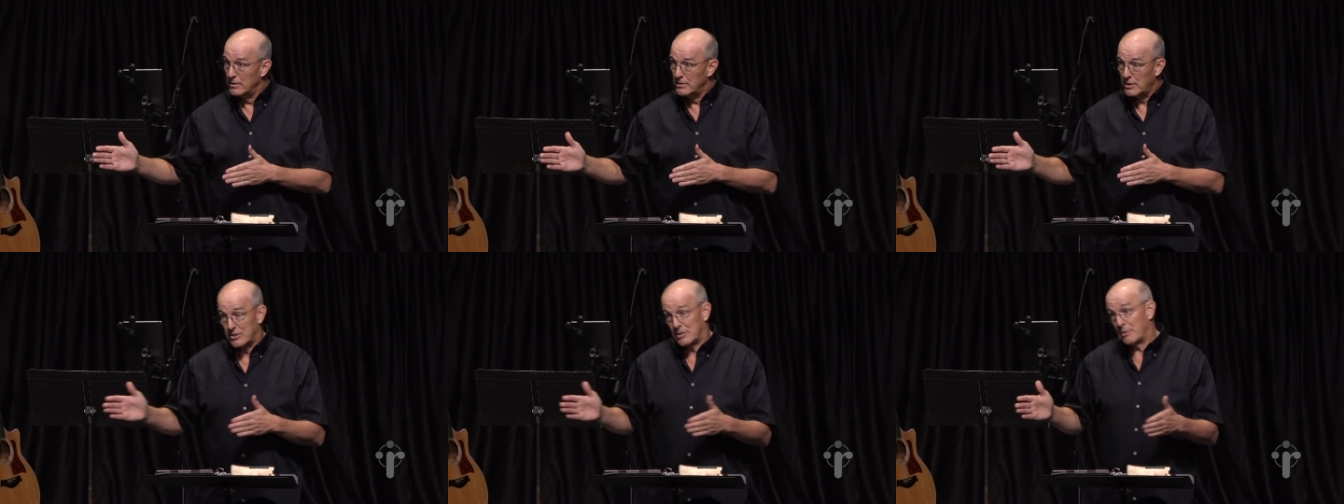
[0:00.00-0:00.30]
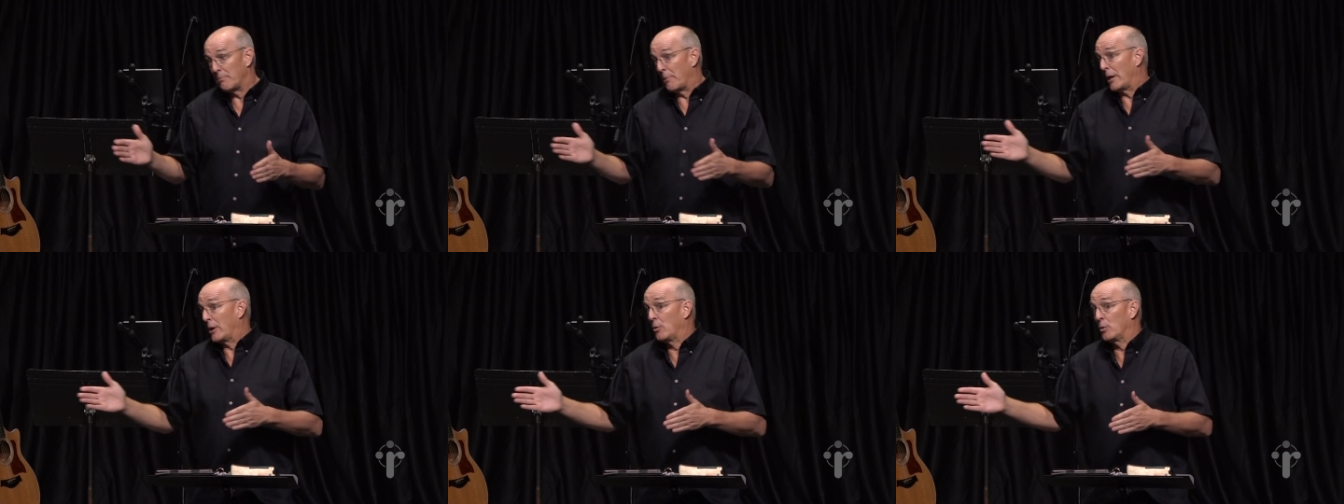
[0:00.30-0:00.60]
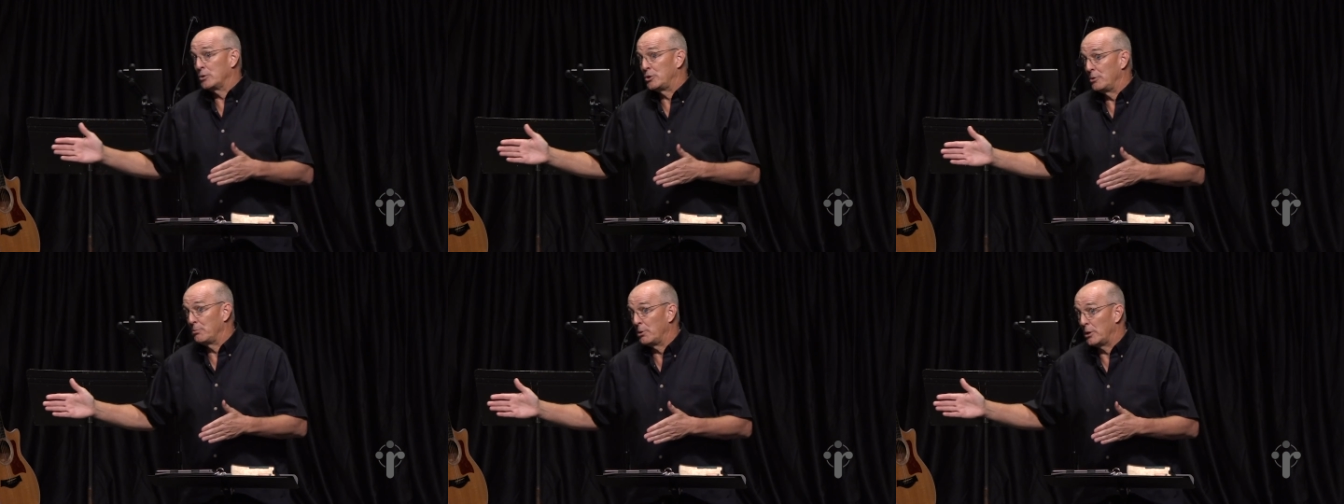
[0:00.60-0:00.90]
Doesn't matter
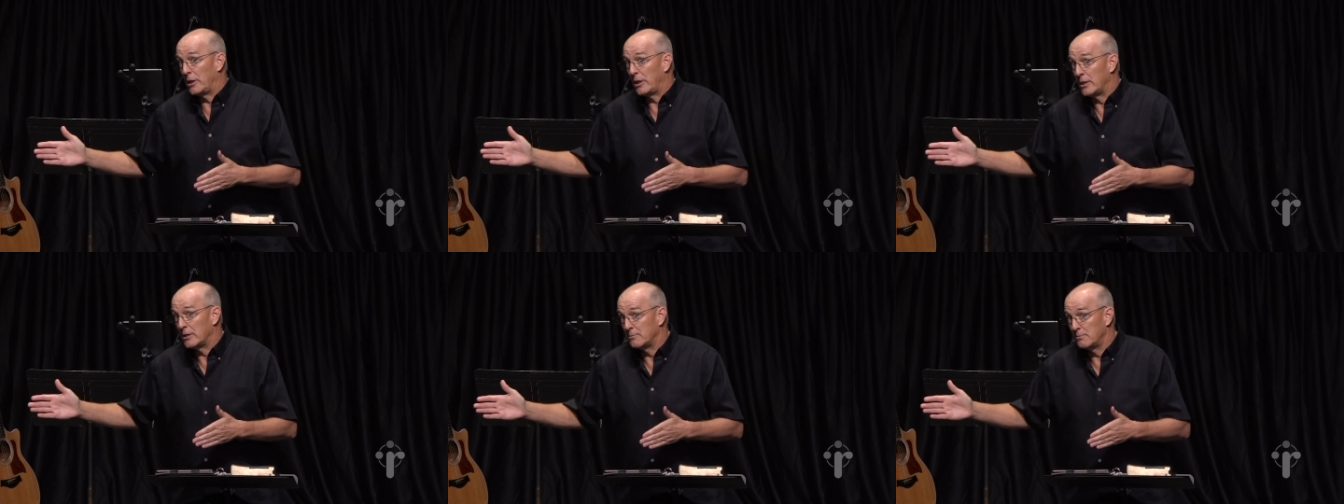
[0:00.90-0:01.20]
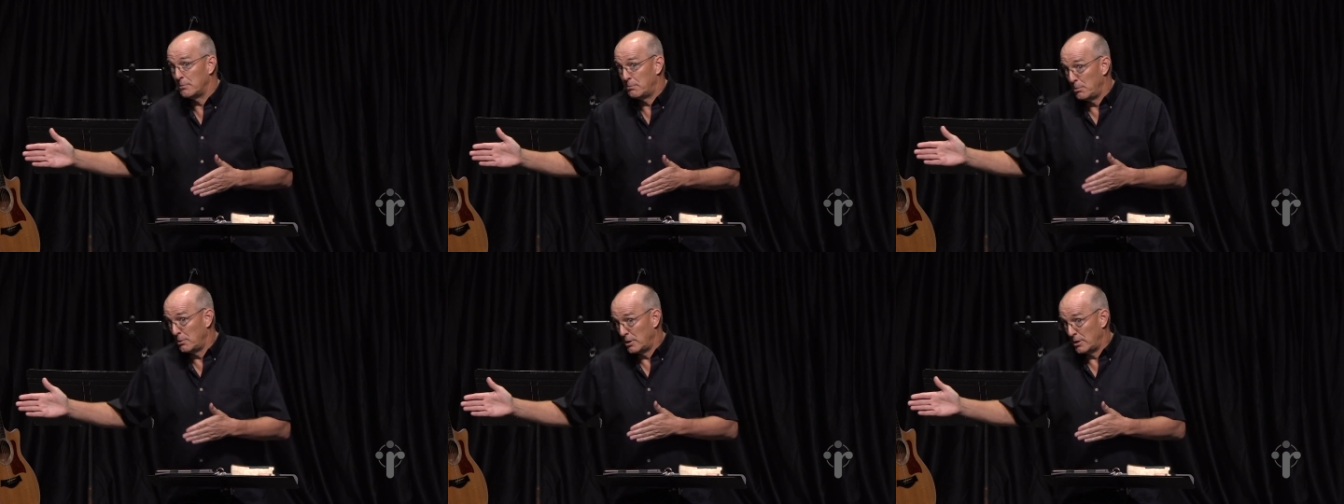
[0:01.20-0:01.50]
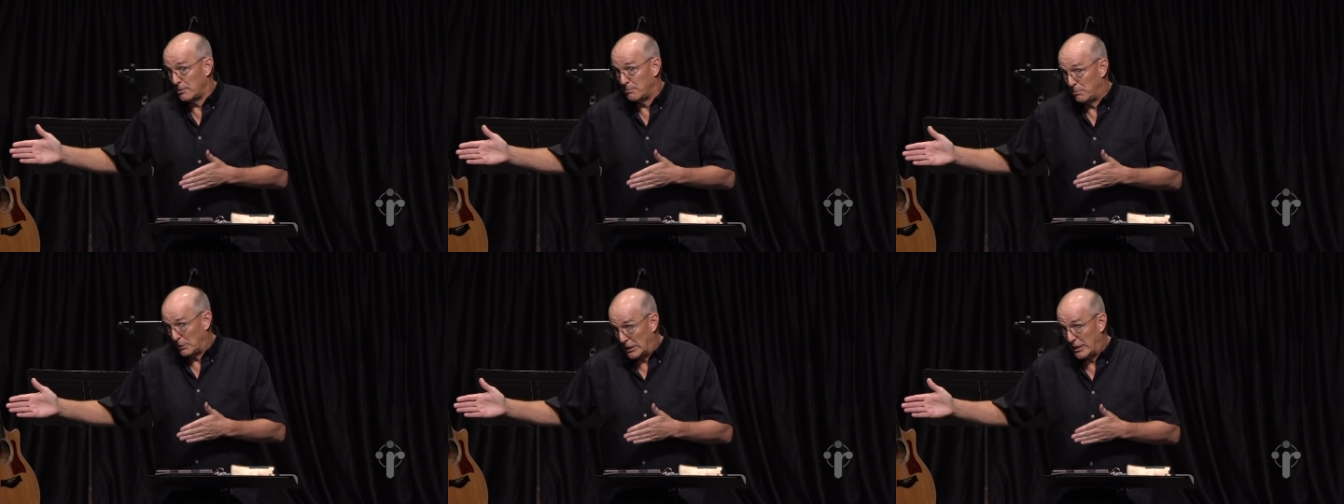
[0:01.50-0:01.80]
what you believe,
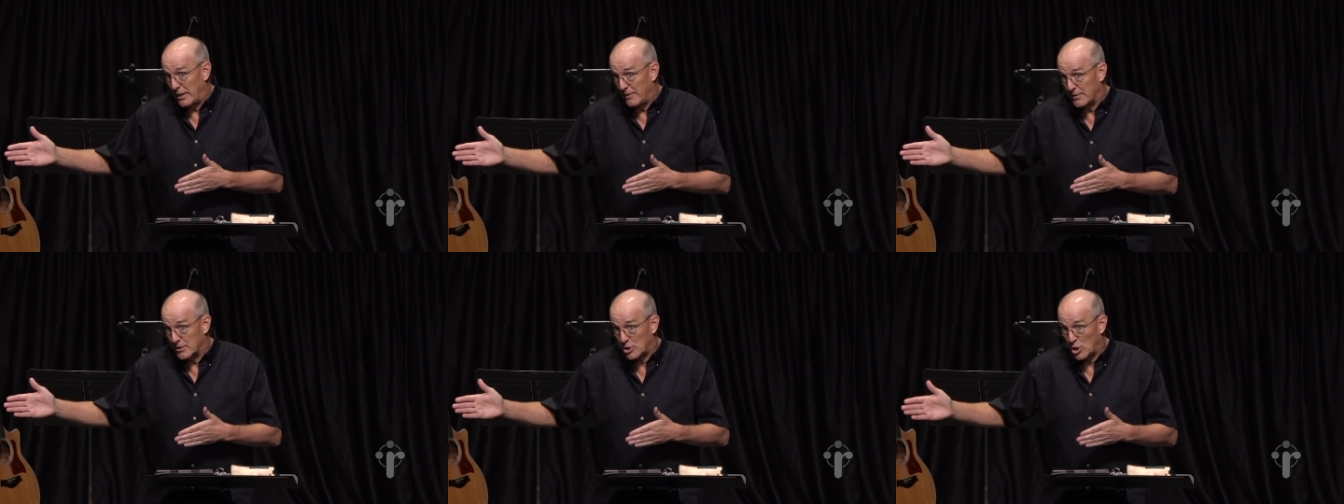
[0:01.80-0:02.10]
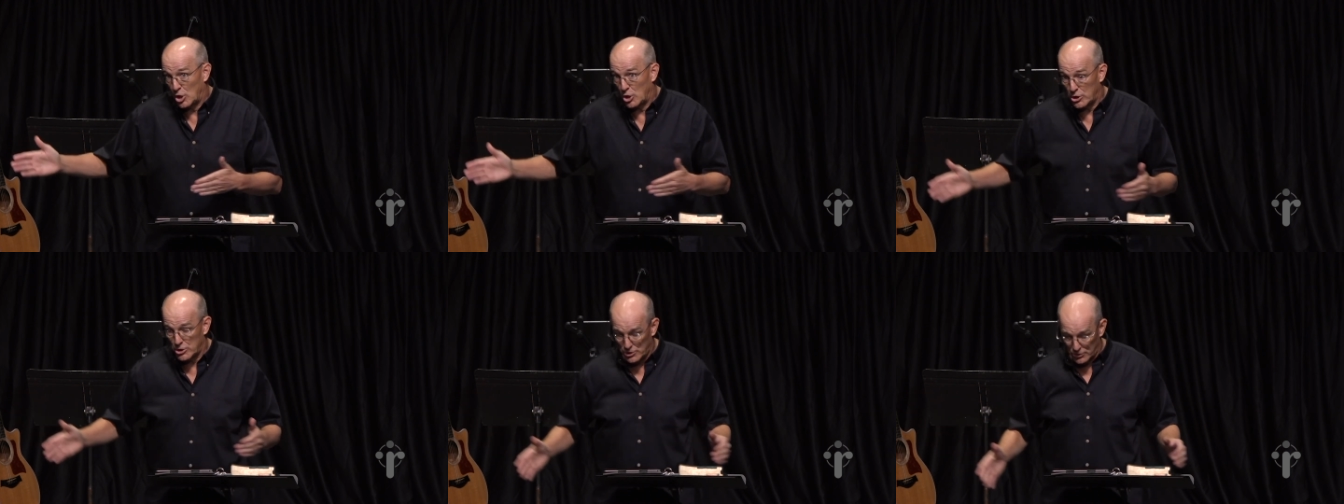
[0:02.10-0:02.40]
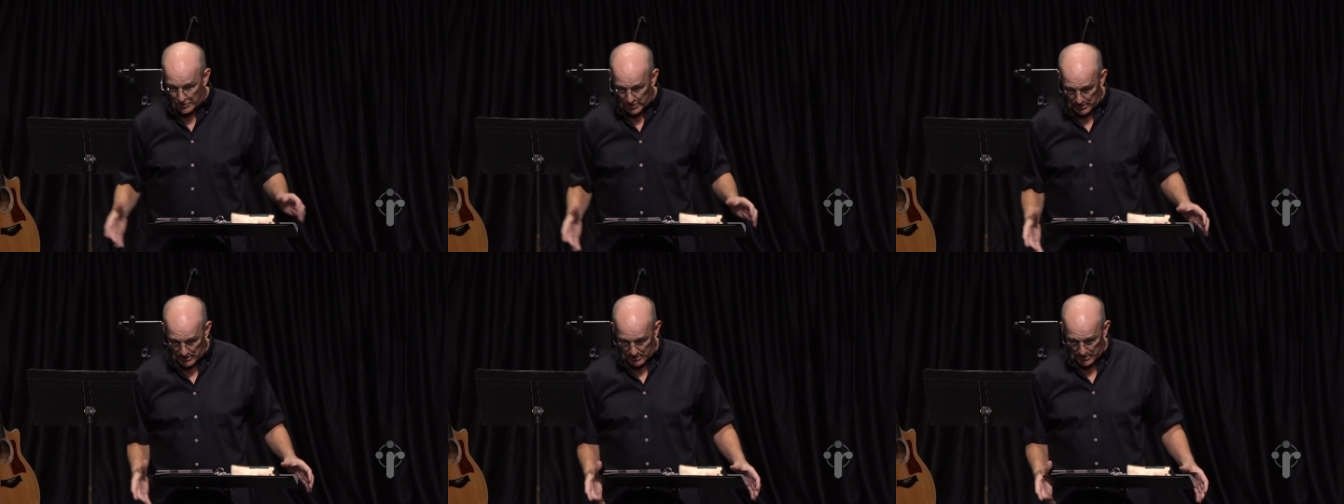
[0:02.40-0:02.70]
uh, believe as long as
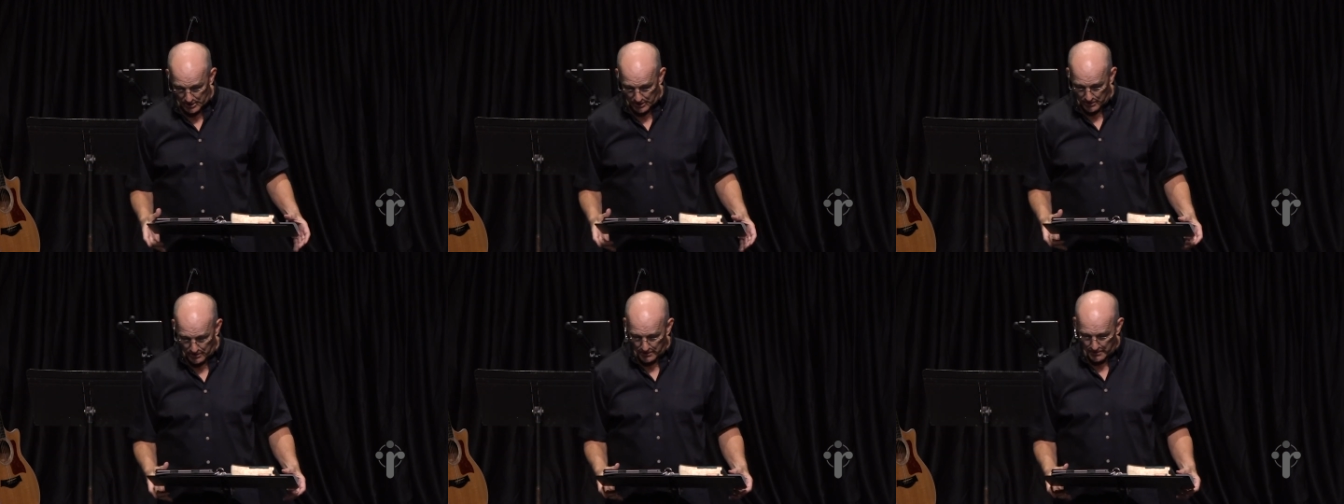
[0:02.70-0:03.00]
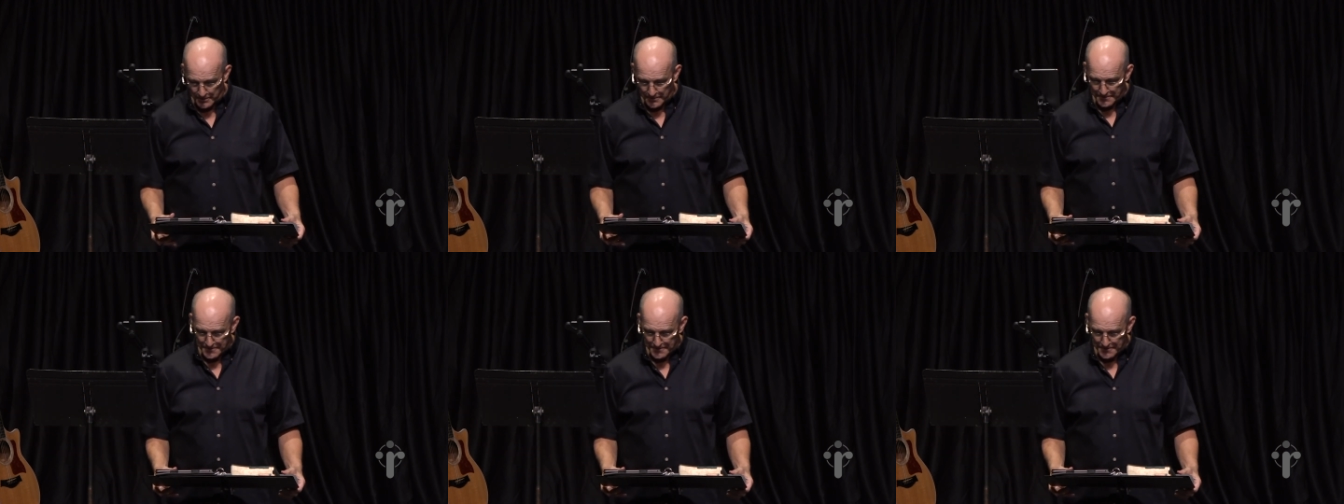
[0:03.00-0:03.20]
you're sincere.